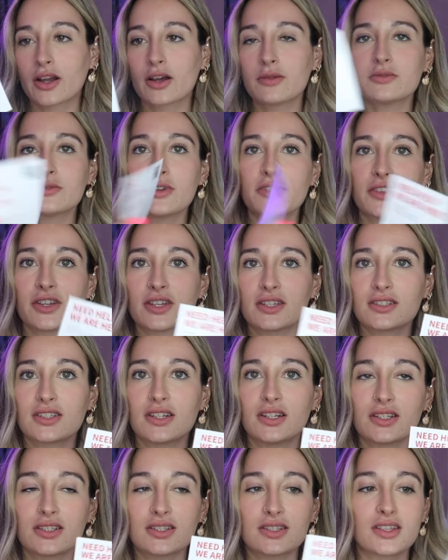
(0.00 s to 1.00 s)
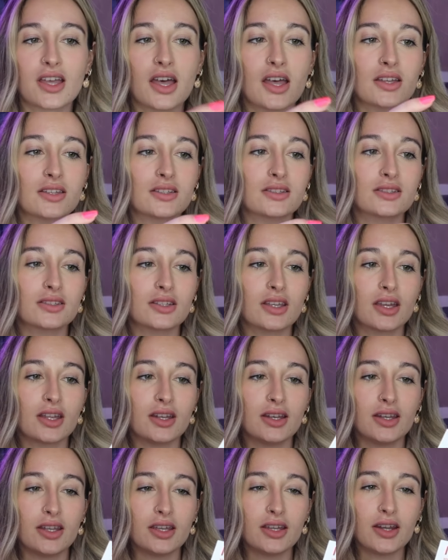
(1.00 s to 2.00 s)
it comes with this and it says,
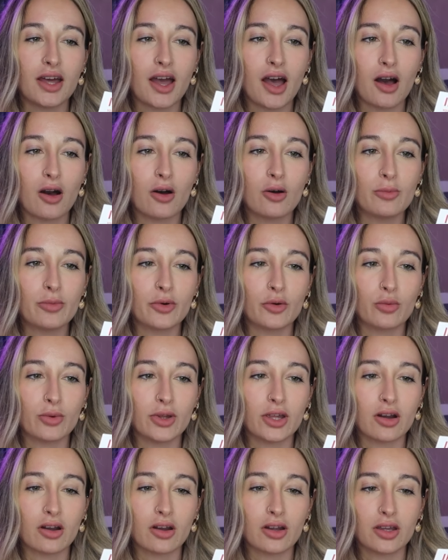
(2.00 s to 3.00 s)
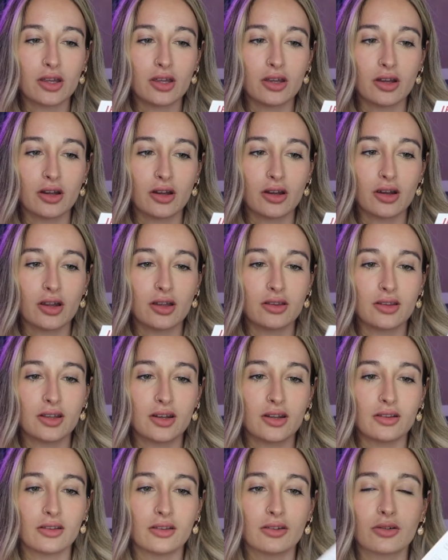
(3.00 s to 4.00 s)
"Need help? We are here." And
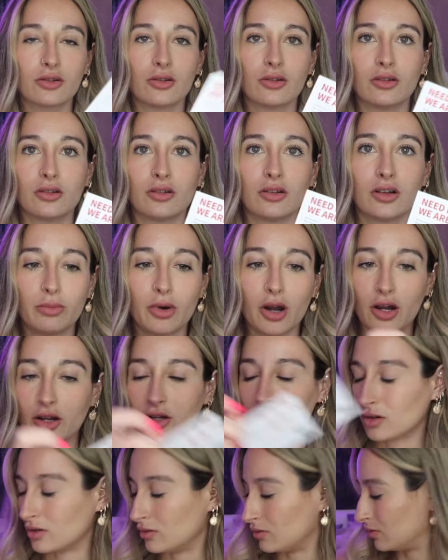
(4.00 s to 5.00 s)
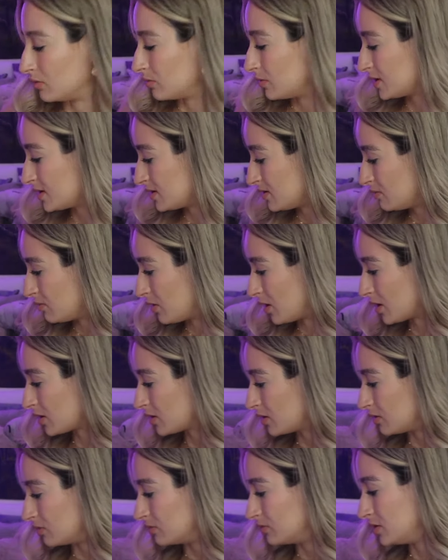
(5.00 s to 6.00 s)
then a little barcode. What does the
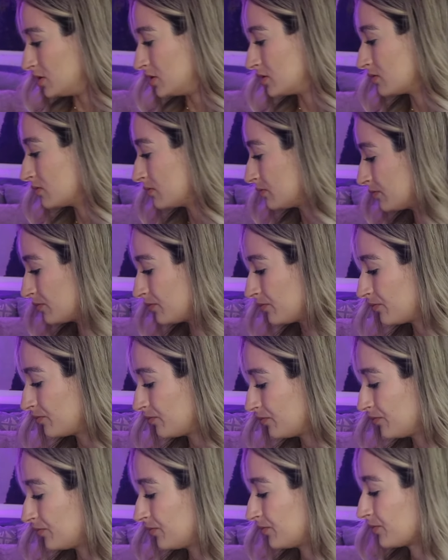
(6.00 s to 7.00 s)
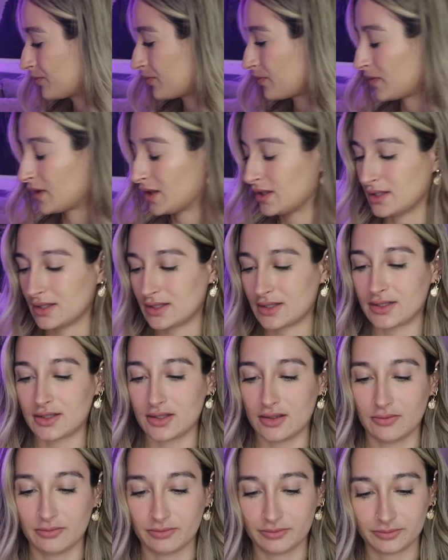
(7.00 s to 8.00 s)
barcode do? Let's
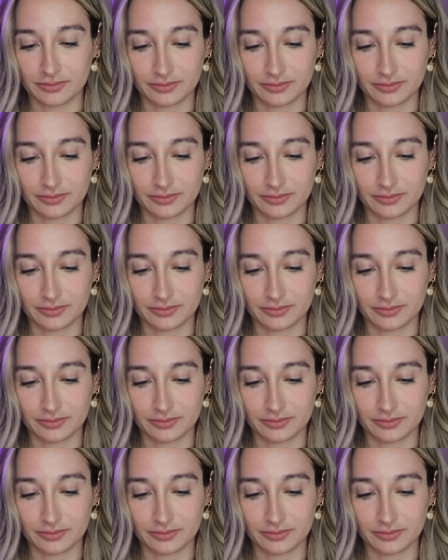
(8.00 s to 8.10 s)
see.